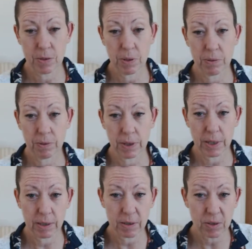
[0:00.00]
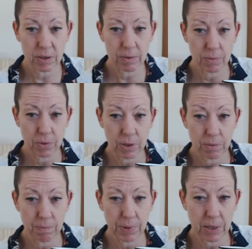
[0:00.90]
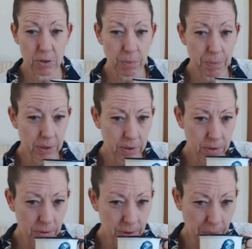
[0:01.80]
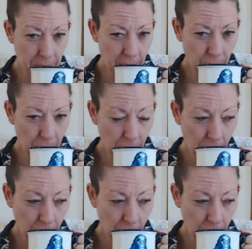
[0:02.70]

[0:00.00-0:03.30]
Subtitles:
Quilt things, bed toppers or something.